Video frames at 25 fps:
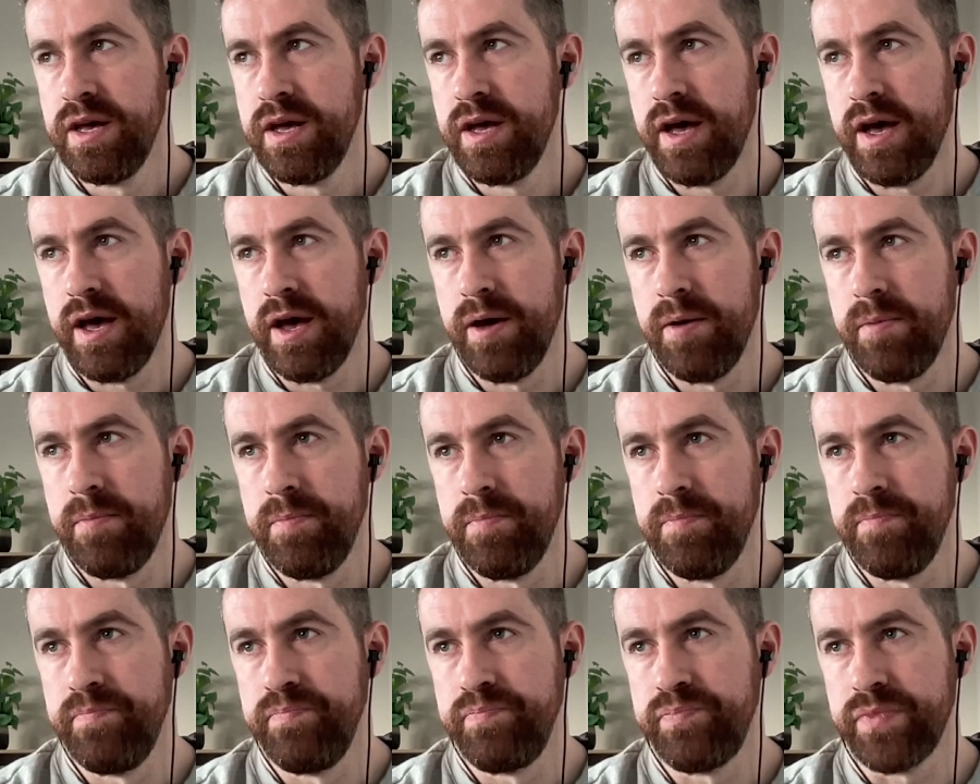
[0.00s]

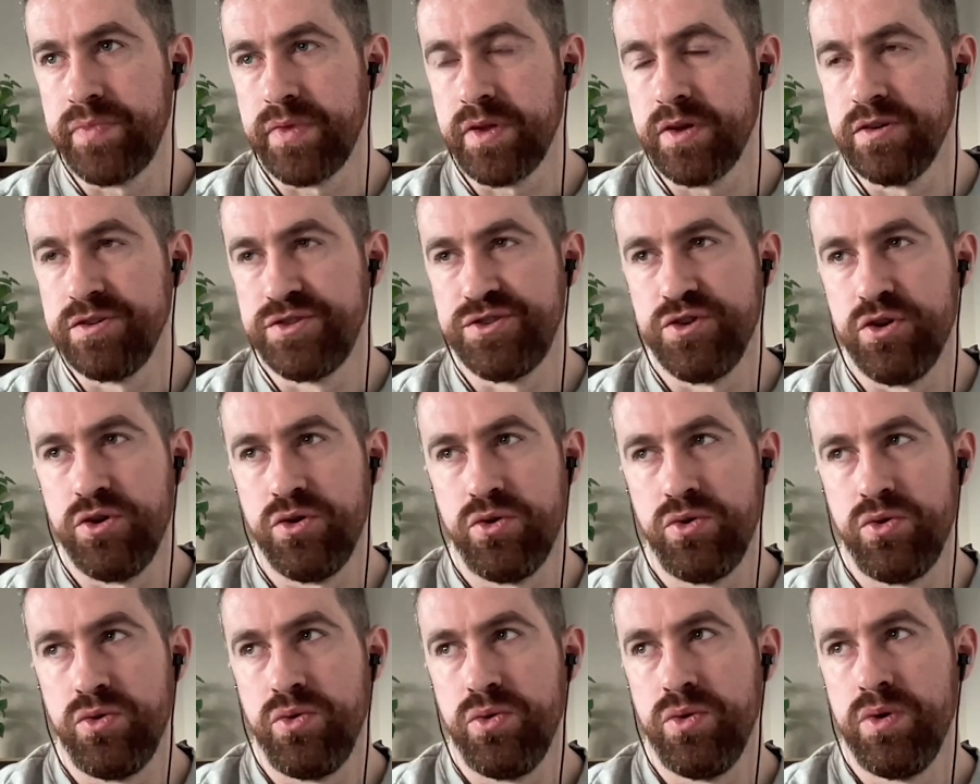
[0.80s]

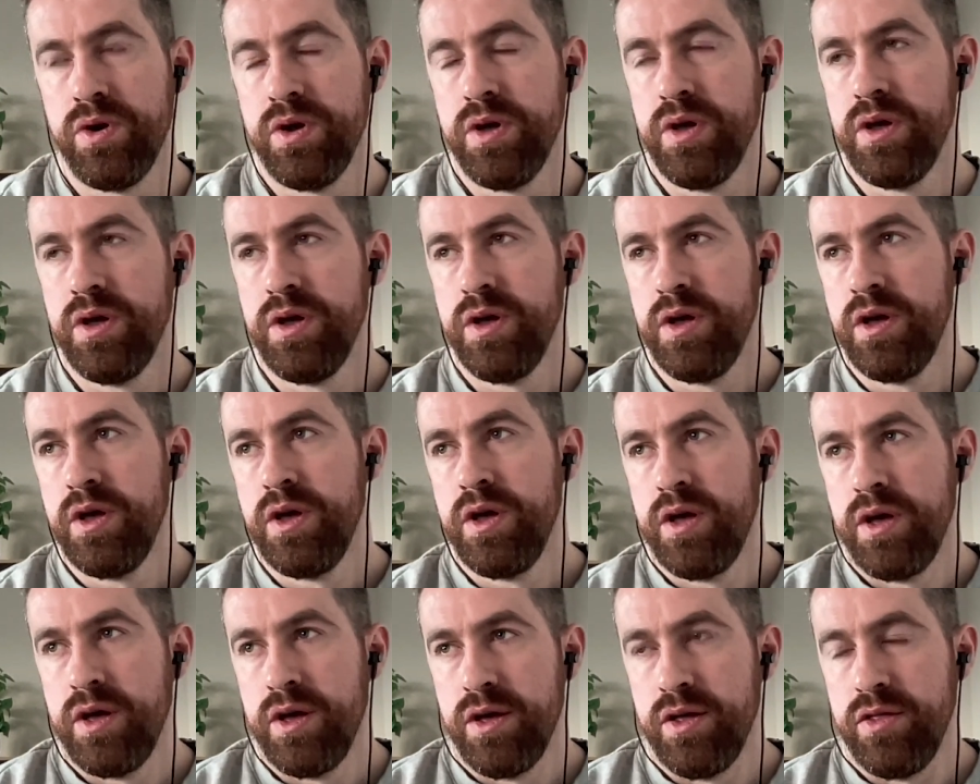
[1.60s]
So
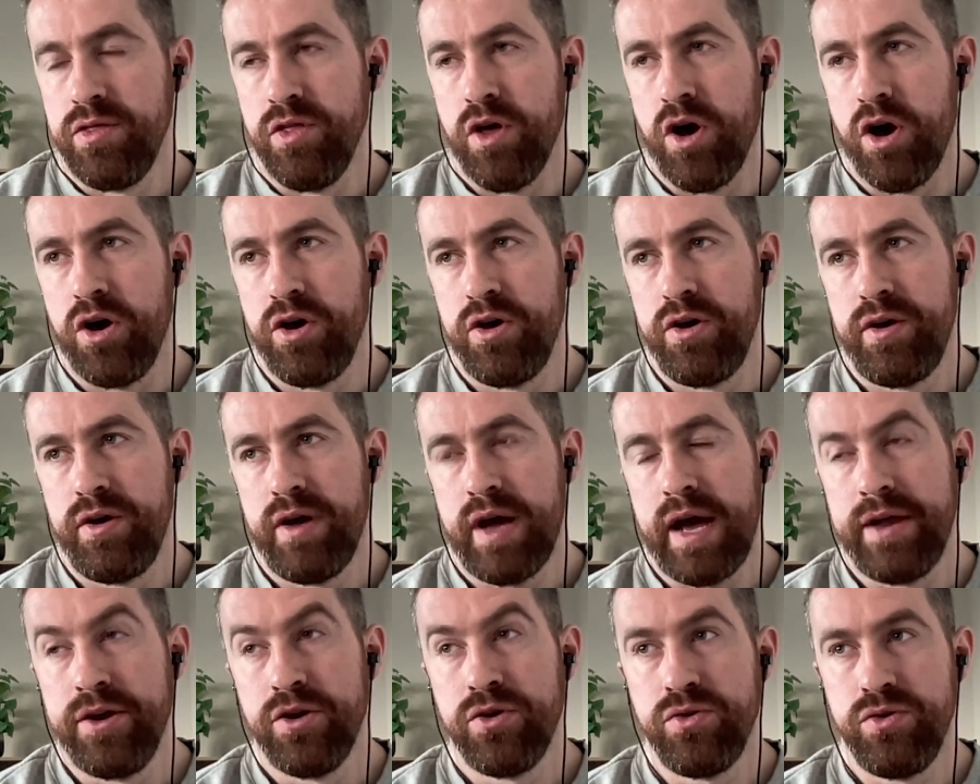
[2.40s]
now I
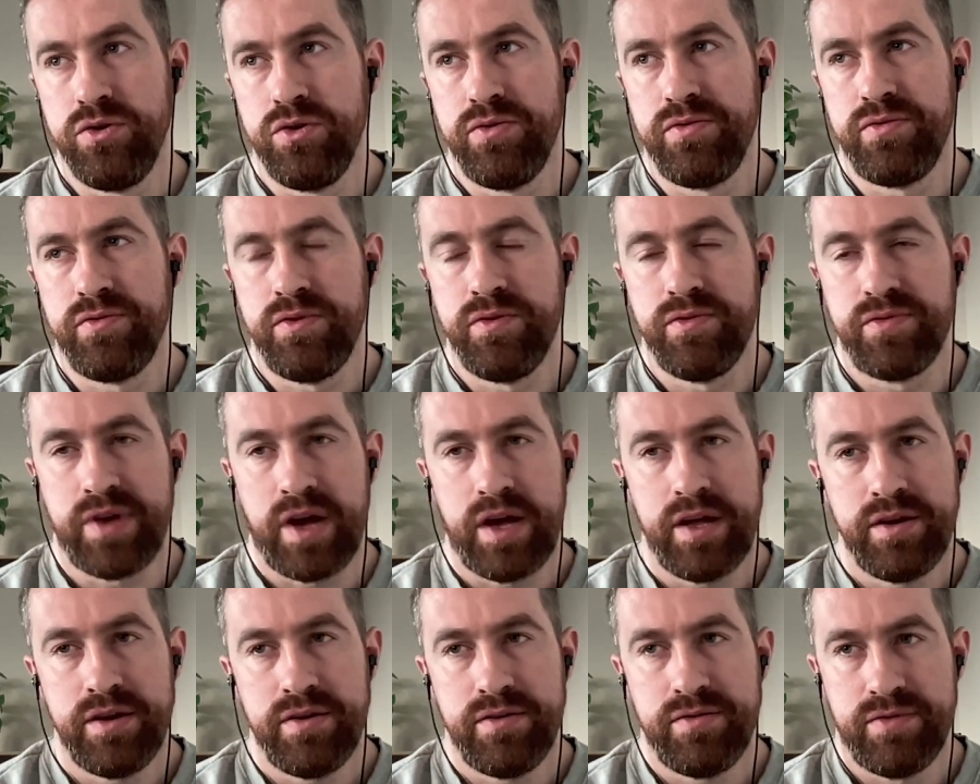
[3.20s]
know you've
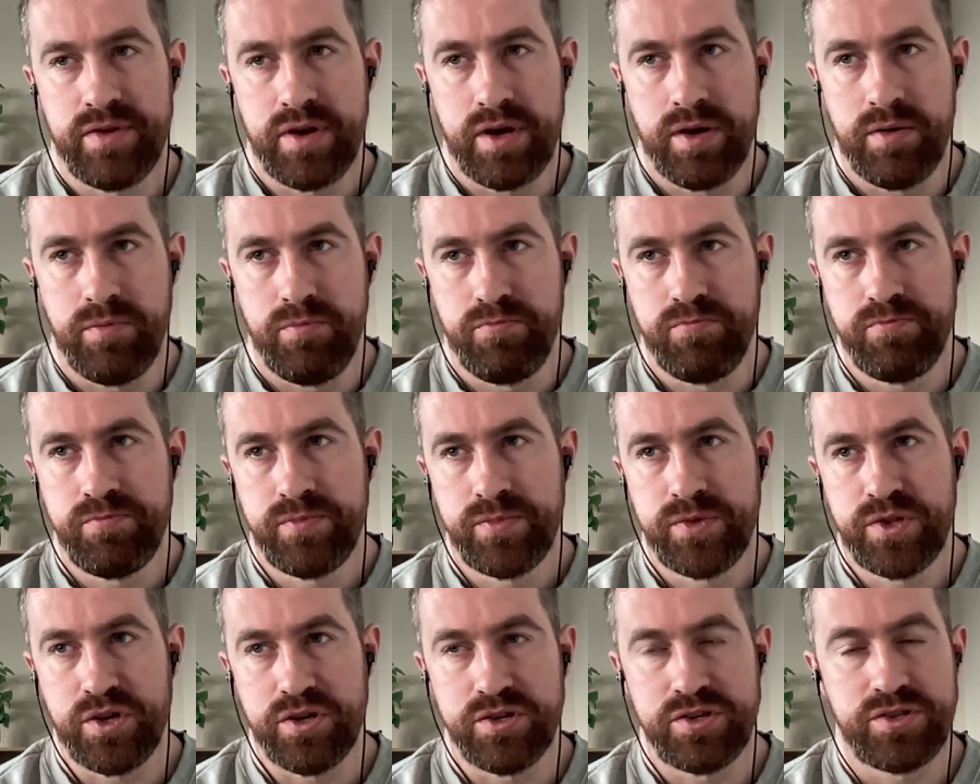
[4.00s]
kind of
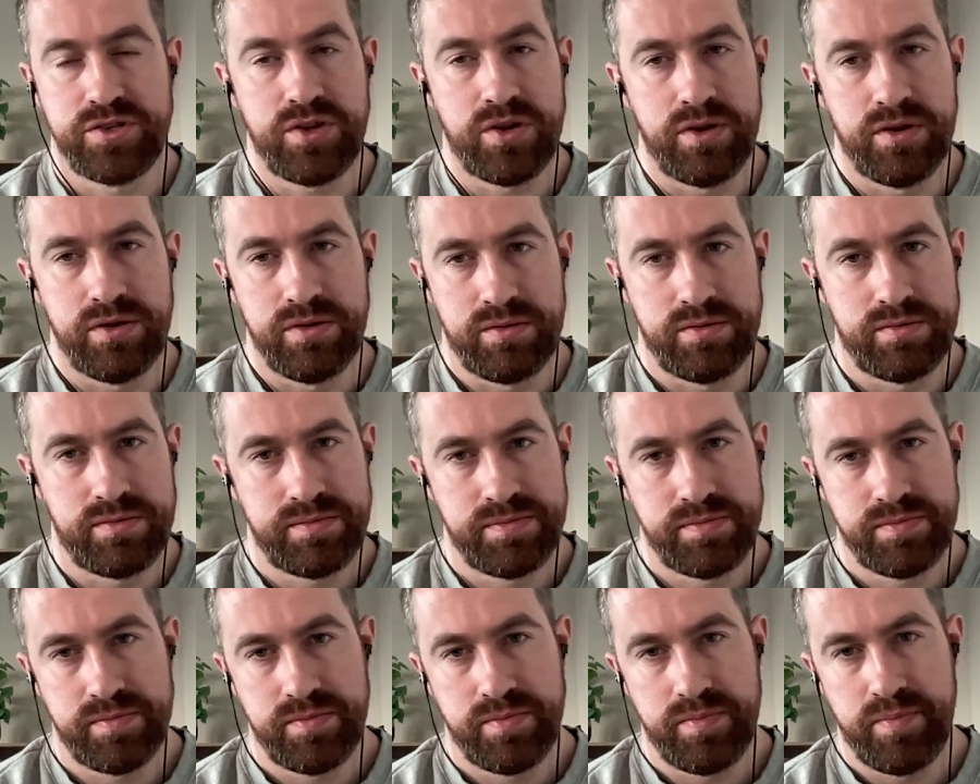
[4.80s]
touched on
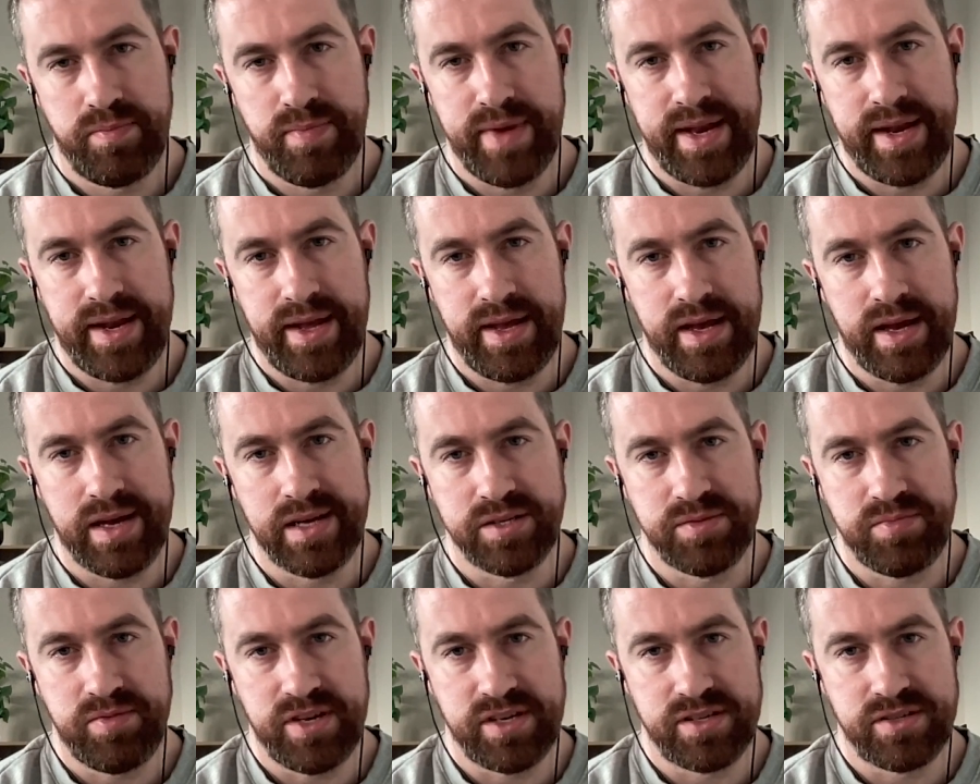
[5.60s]
many
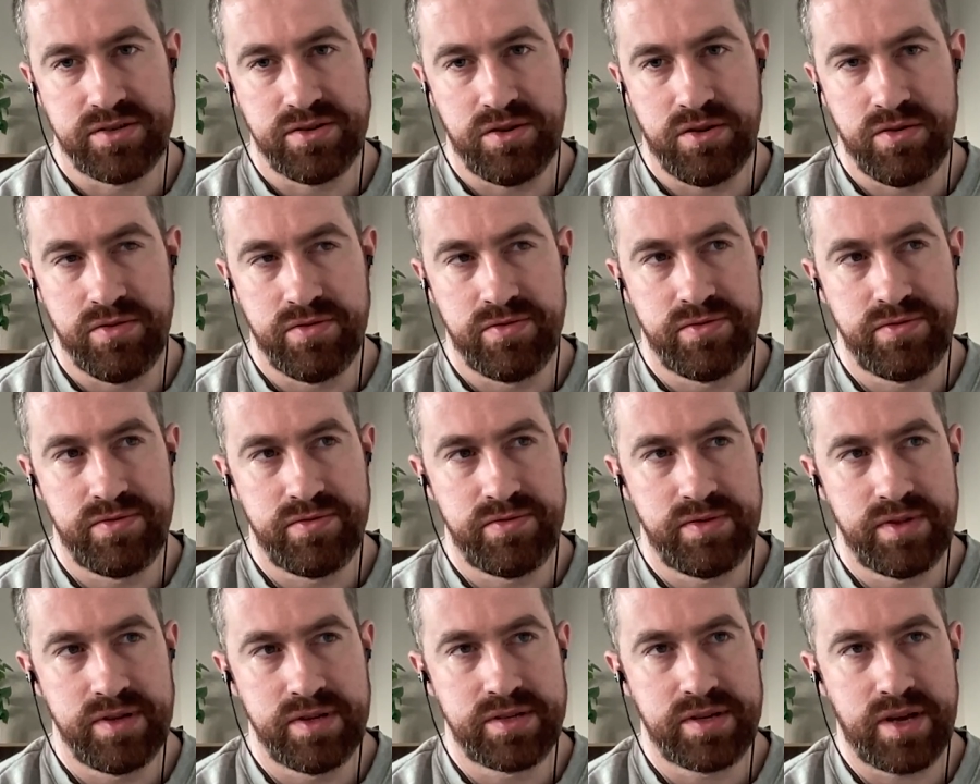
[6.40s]
aspects of
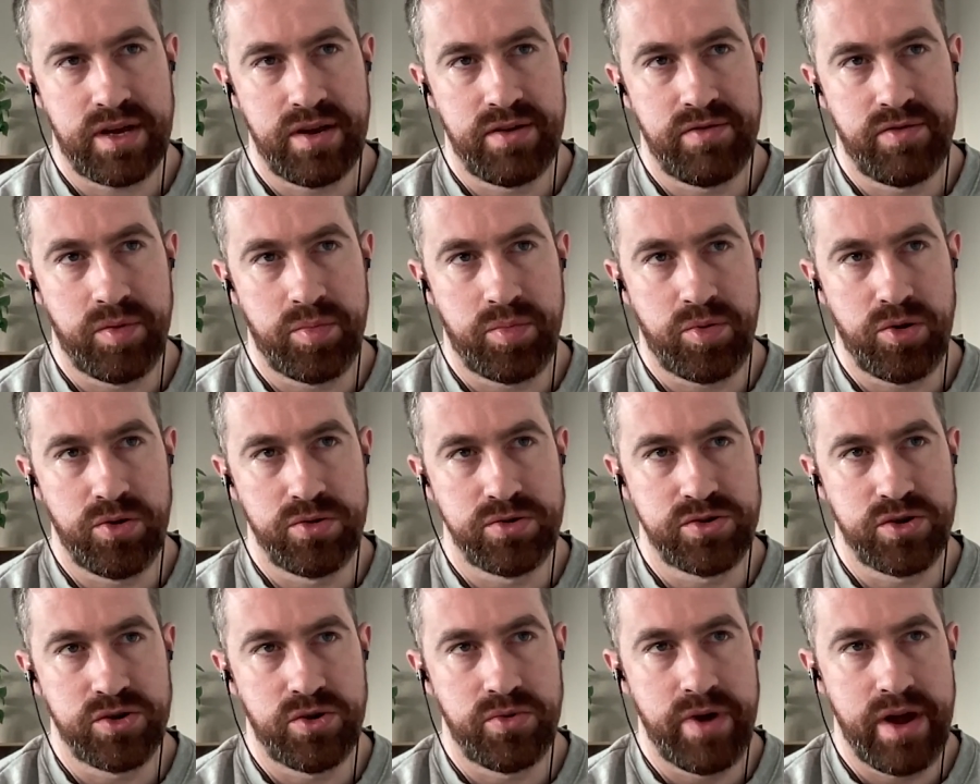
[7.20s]
this kind of
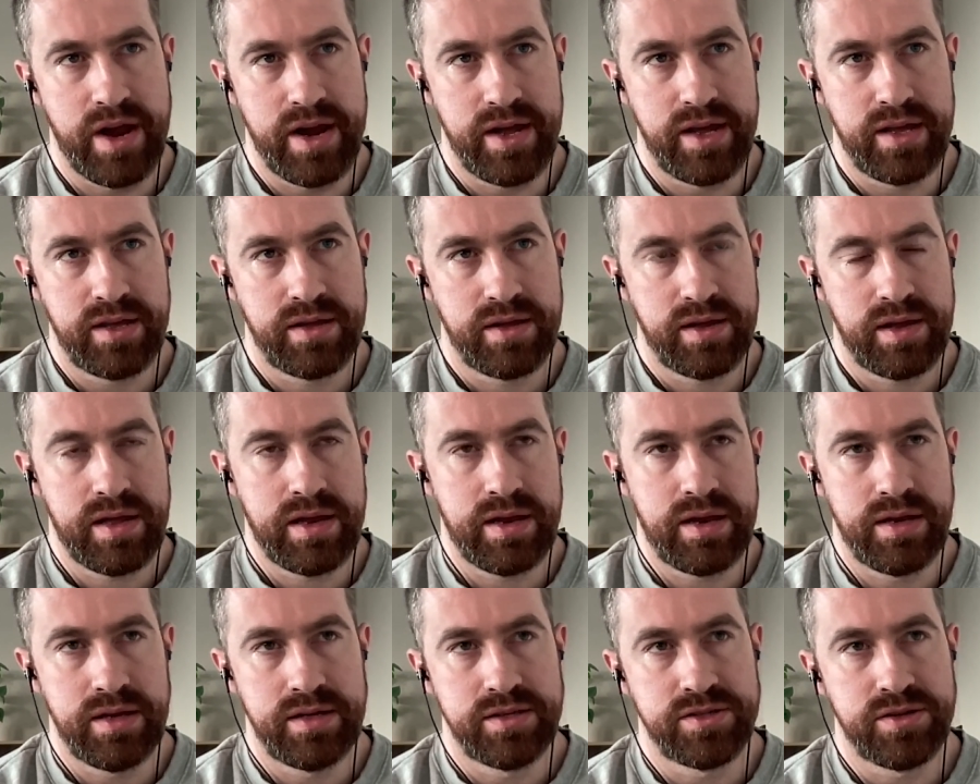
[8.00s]
approach already
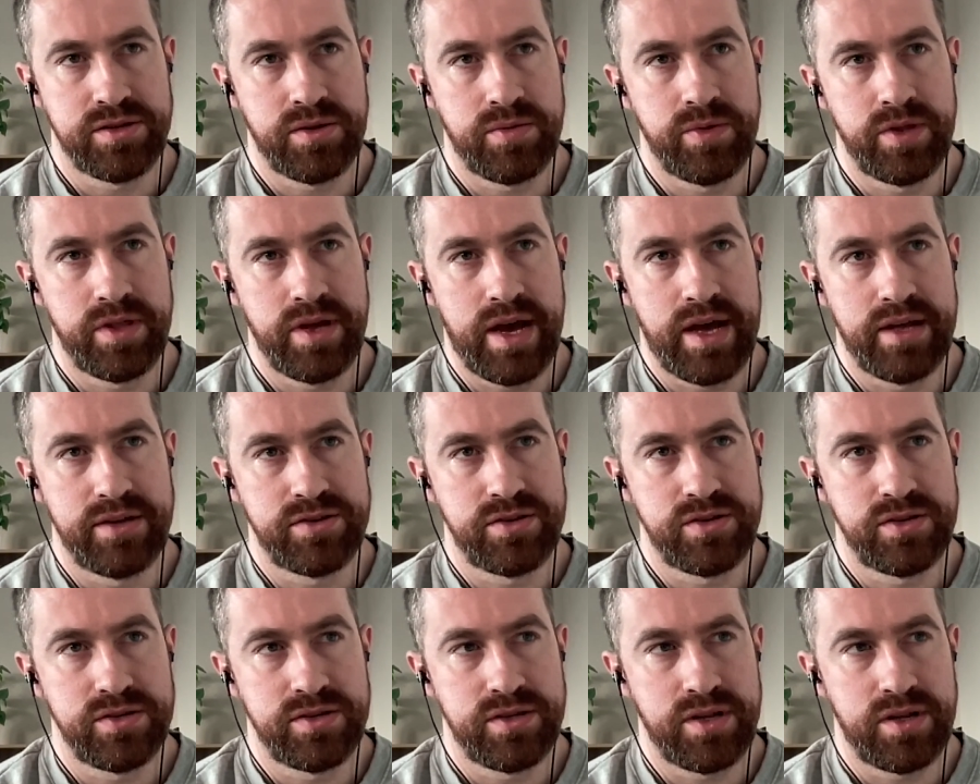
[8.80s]
in some of the
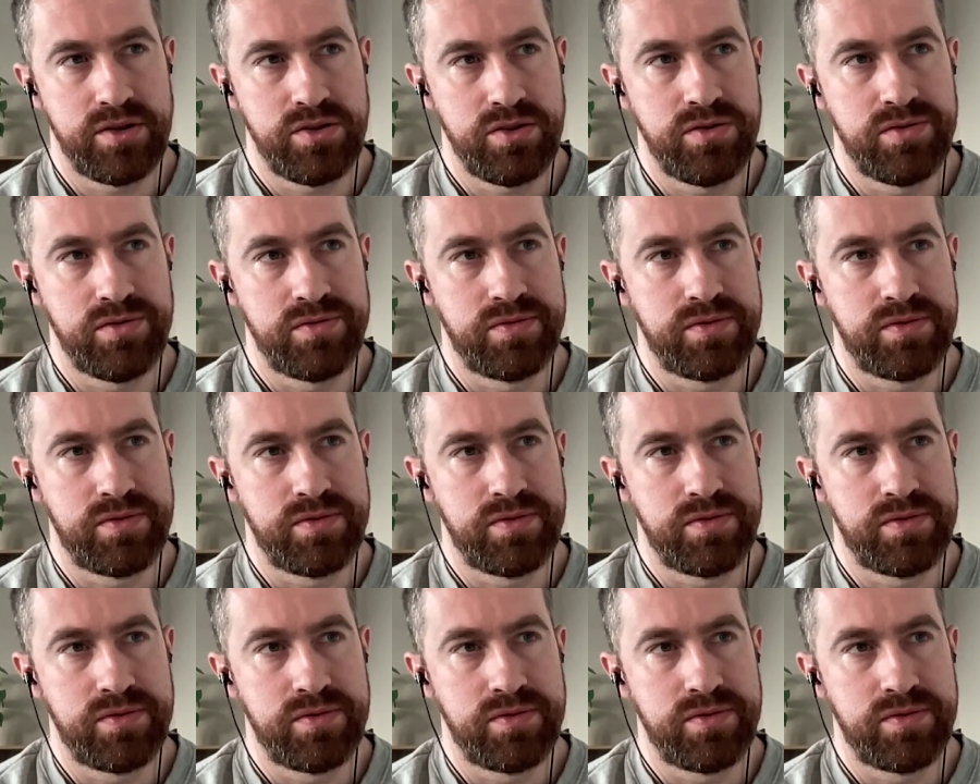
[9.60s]
answers that you've